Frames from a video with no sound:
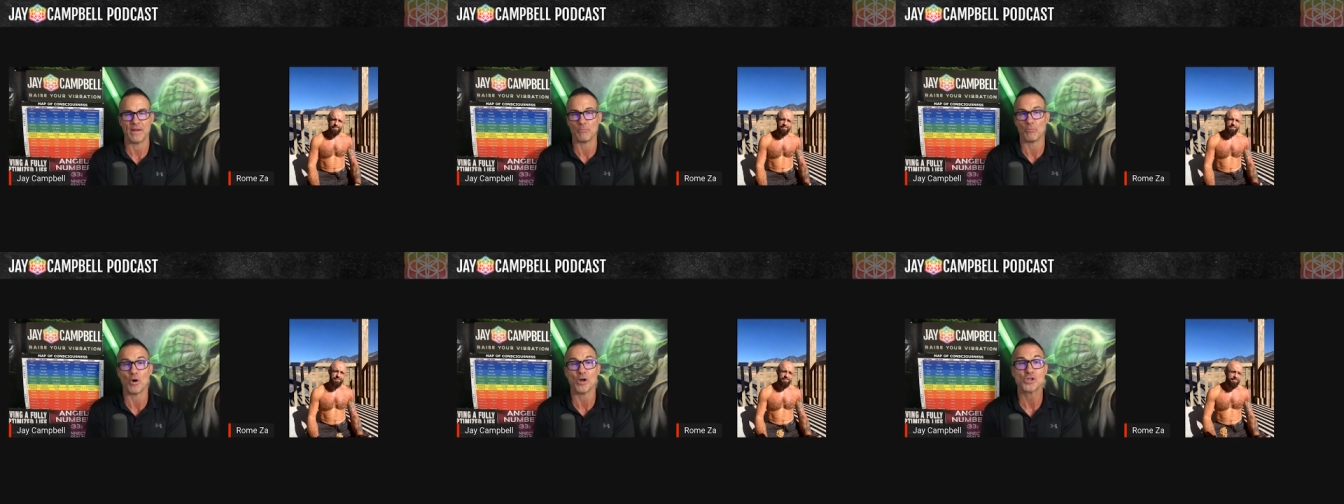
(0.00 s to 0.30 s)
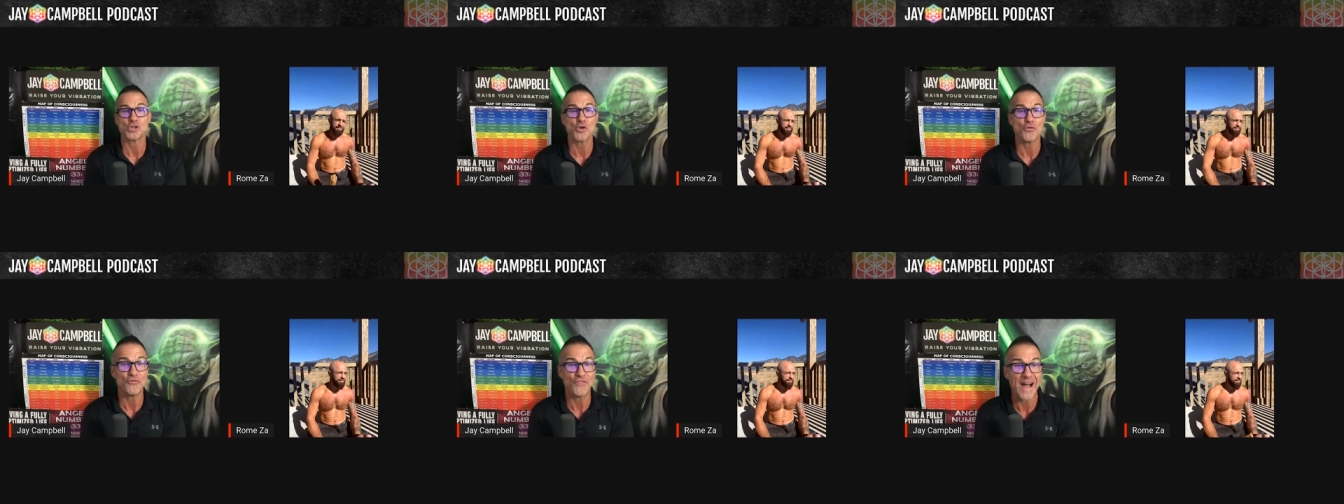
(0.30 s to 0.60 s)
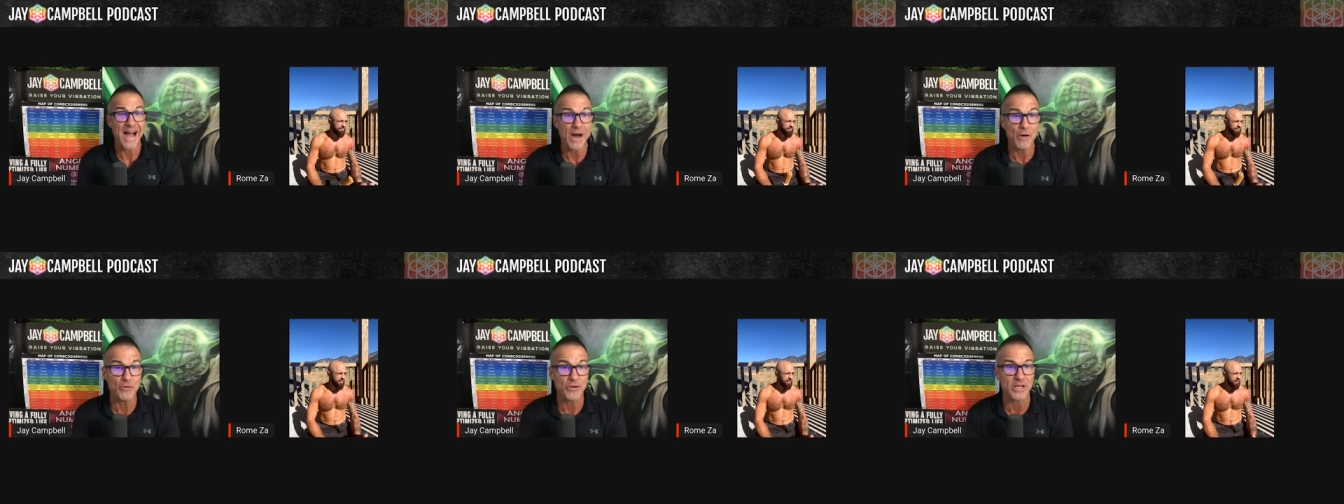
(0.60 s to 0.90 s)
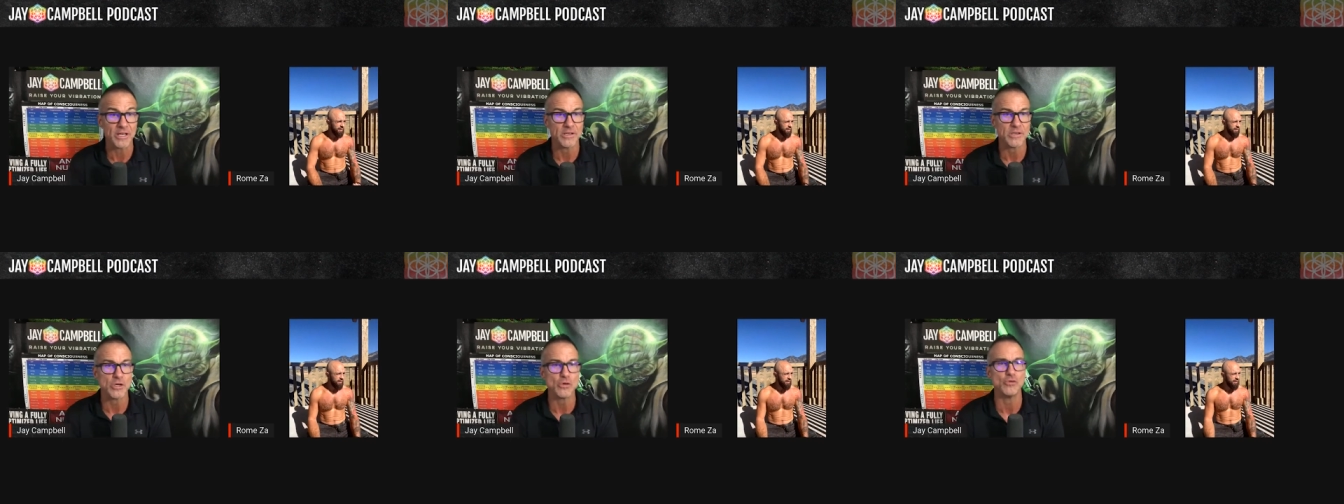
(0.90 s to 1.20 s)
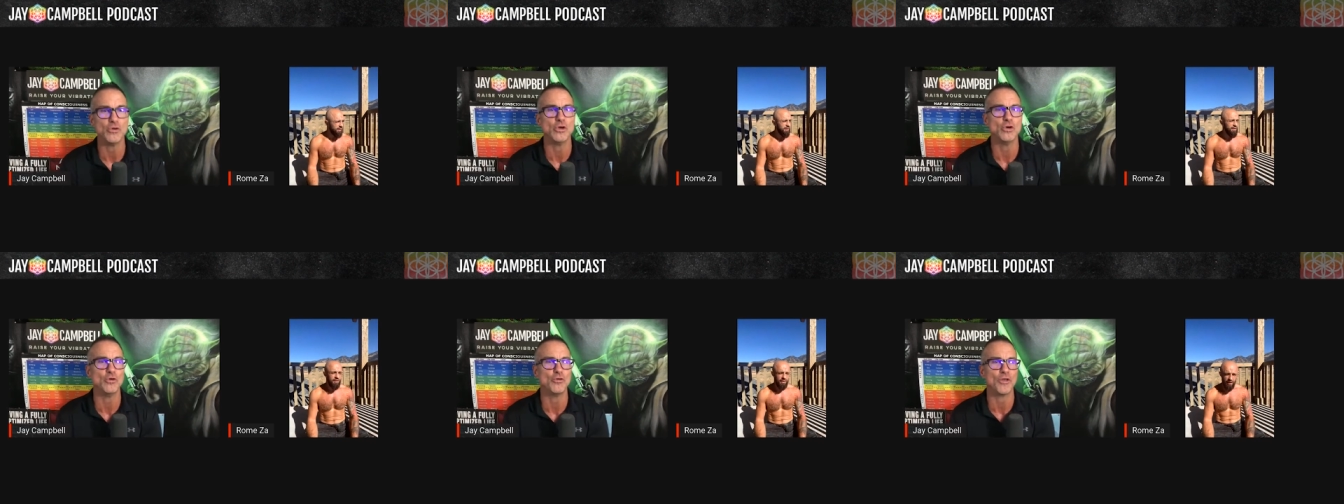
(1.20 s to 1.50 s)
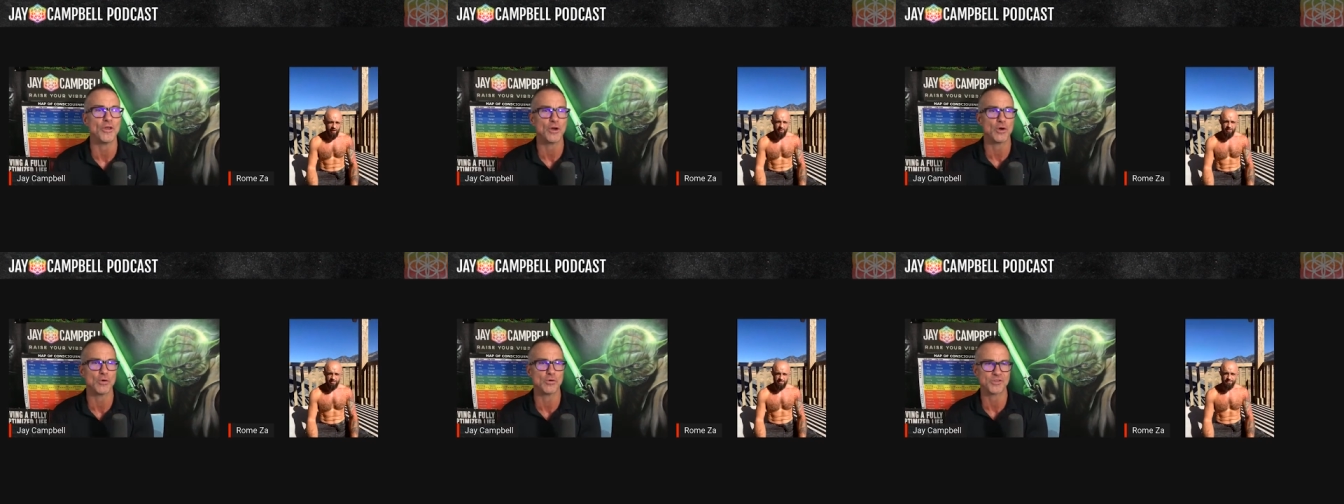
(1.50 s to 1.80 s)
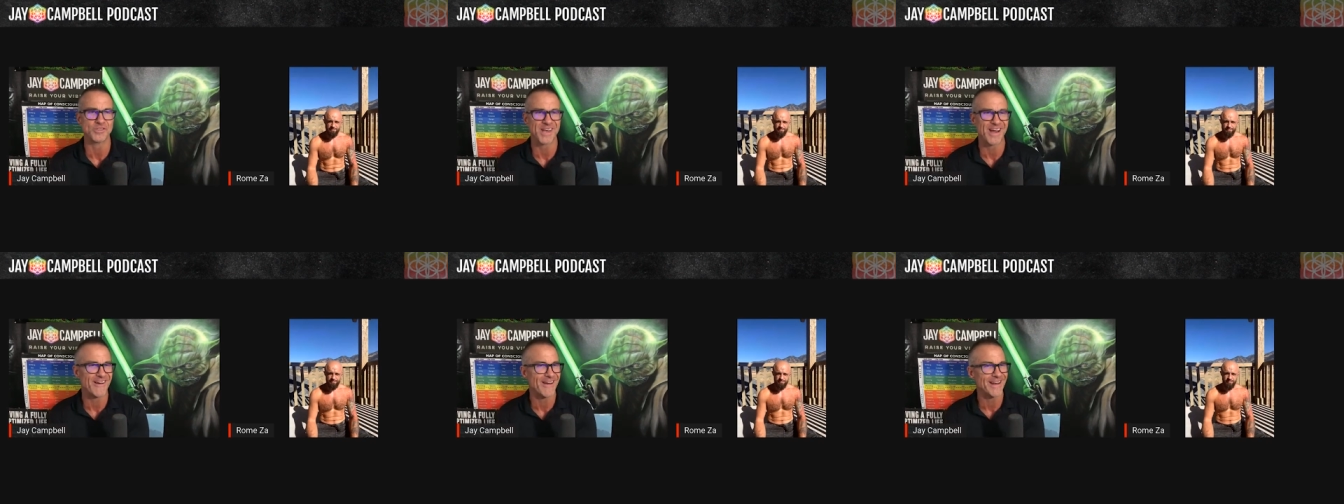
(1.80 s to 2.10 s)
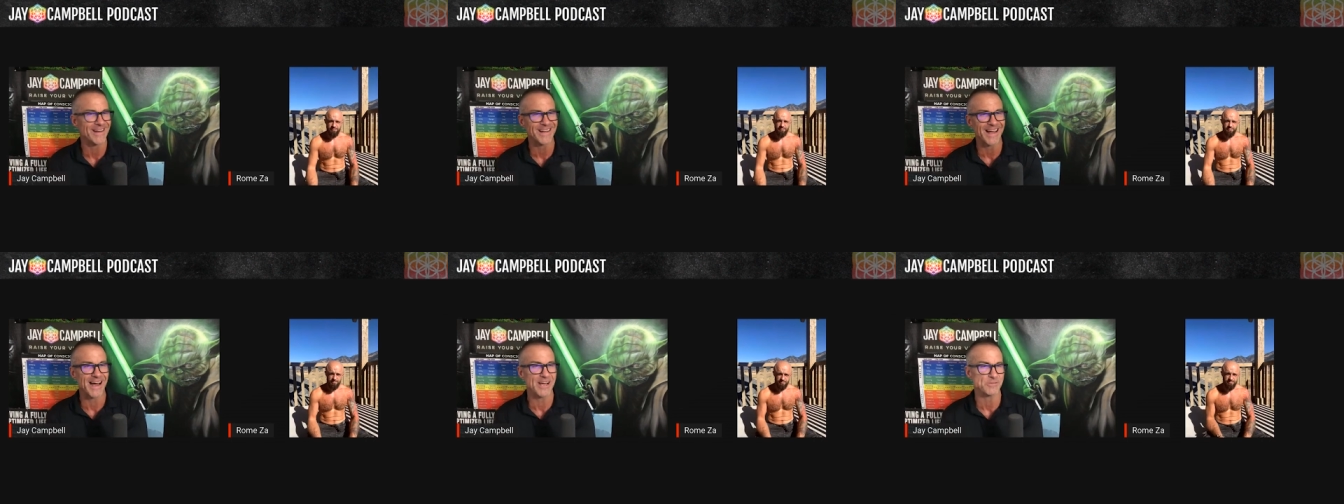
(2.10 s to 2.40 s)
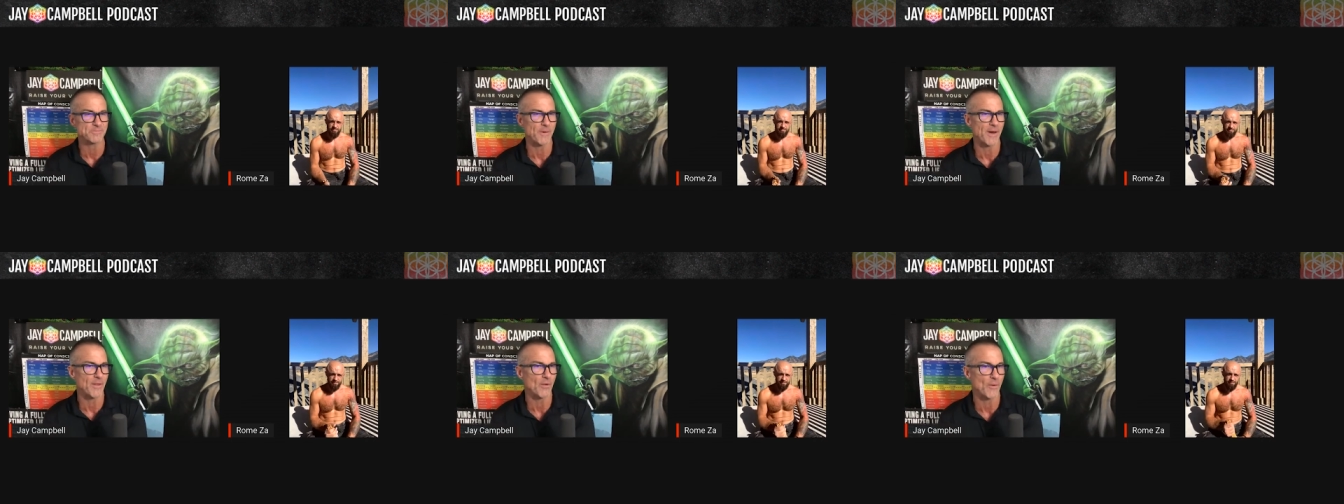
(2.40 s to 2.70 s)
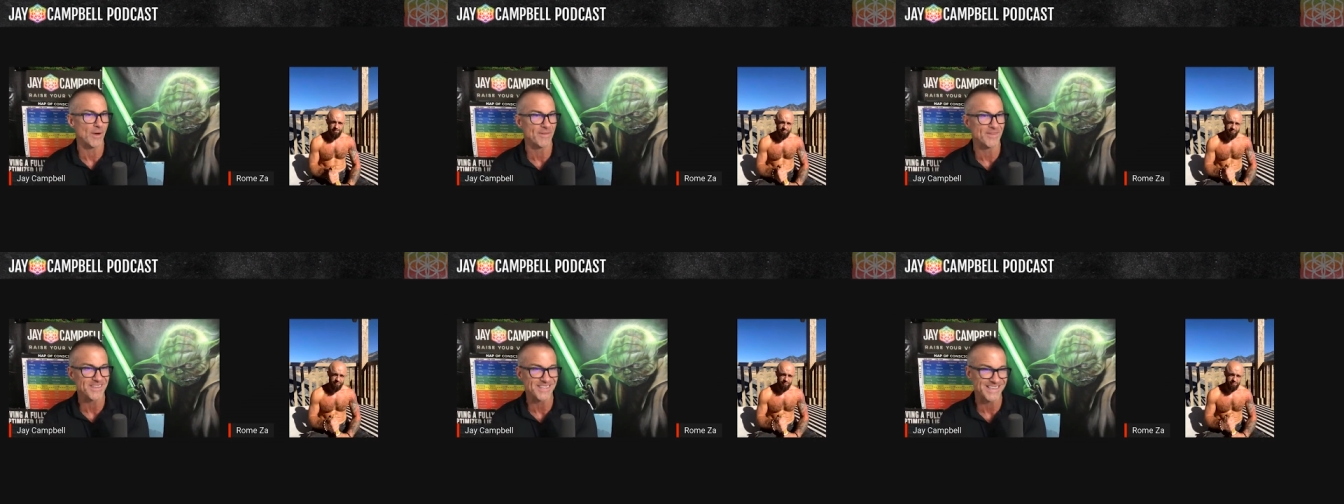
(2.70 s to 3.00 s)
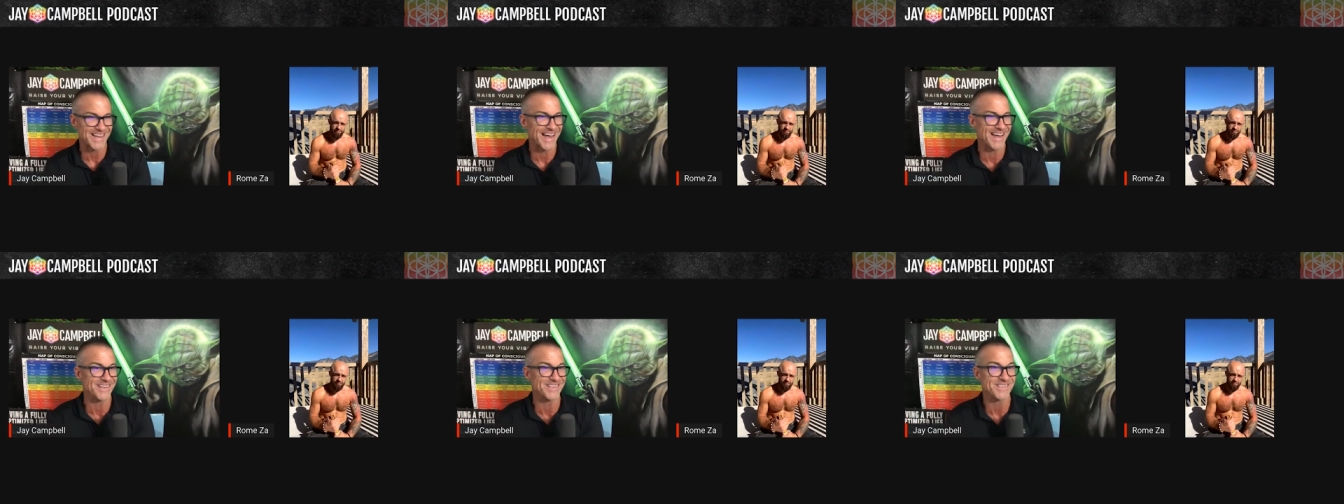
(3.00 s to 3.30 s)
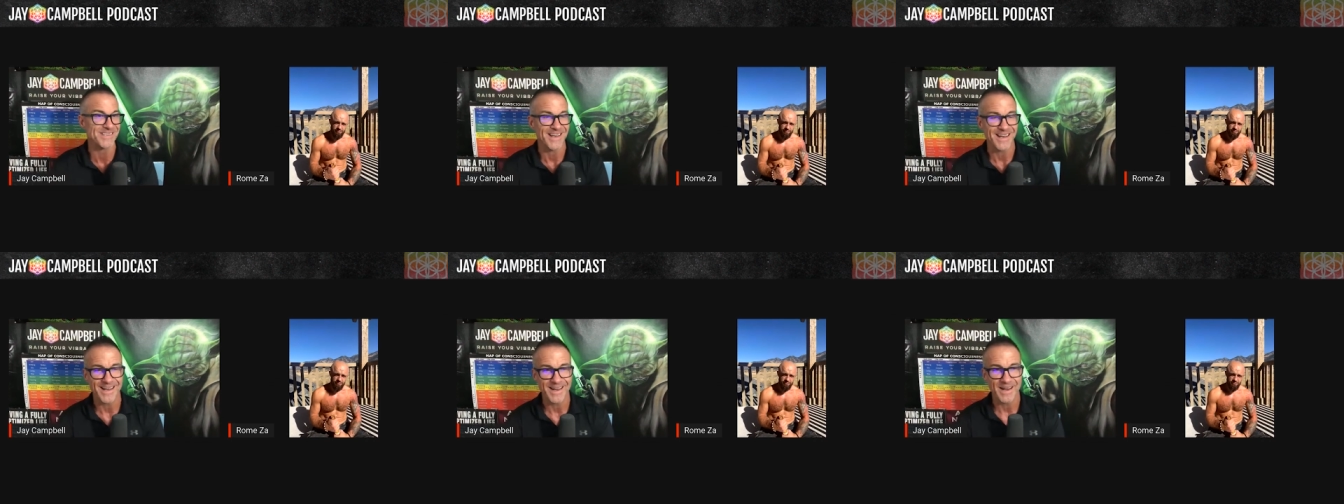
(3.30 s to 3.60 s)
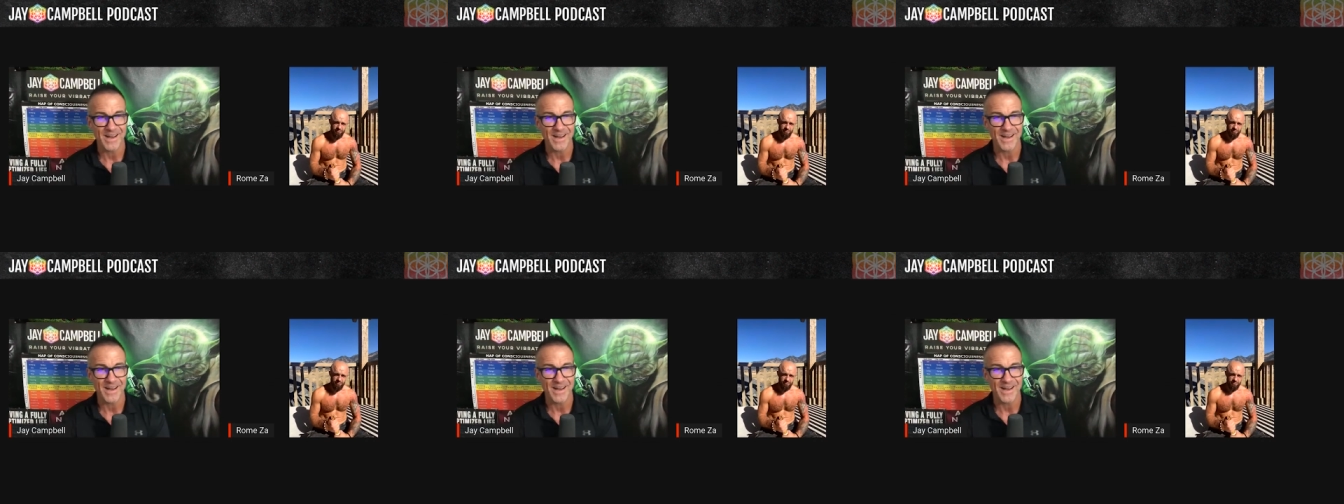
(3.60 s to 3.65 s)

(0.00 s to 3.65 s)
and once you found it you knew that it was there and guys by the way this guy's